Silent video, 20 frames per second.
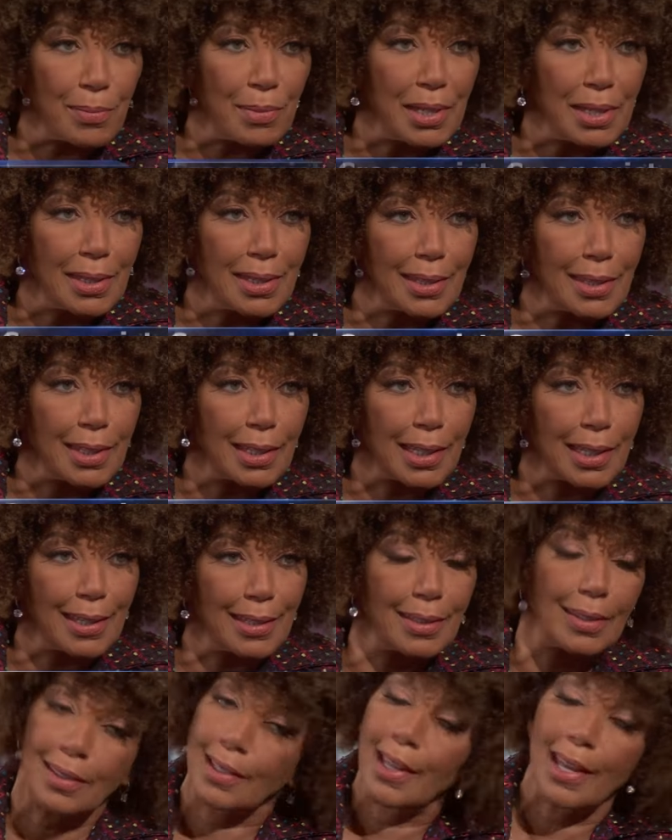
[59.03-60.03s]
I mean, they,
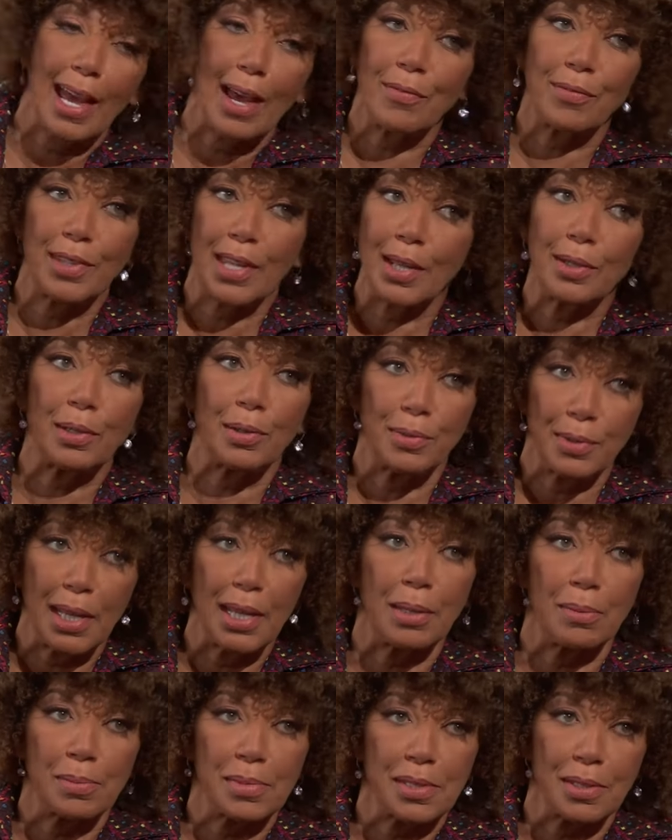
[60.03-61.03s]
they have ghetto
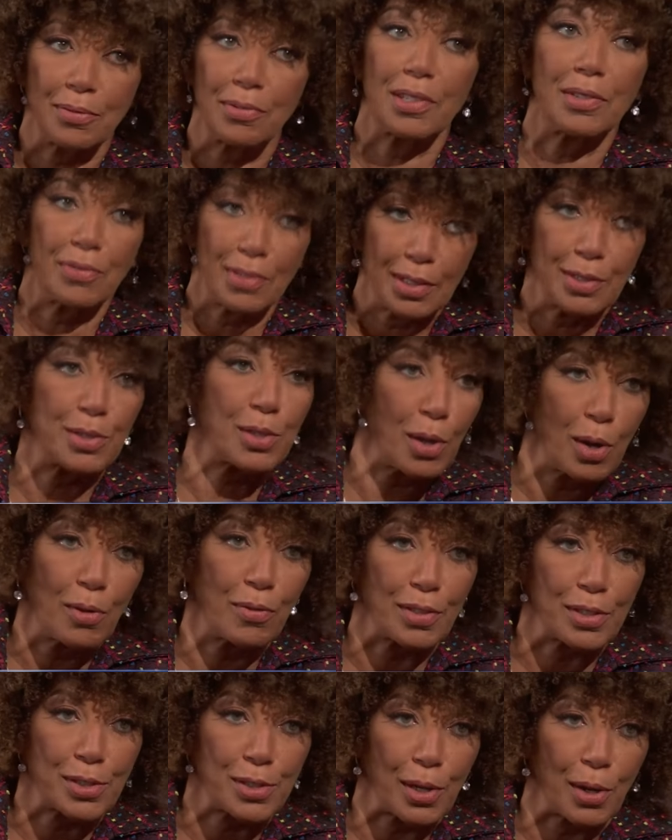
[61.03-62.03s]
names, Aviva and
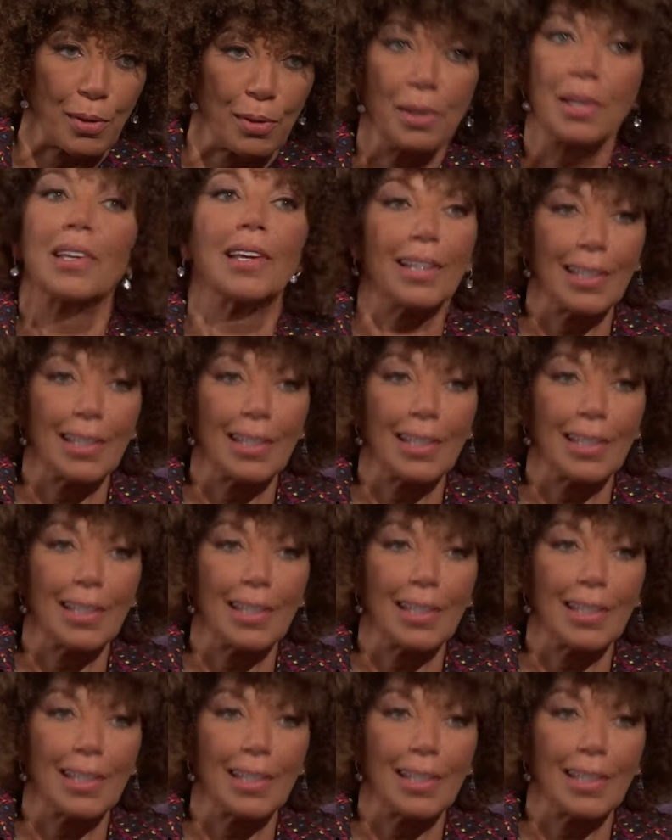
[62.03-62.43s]
Tova, so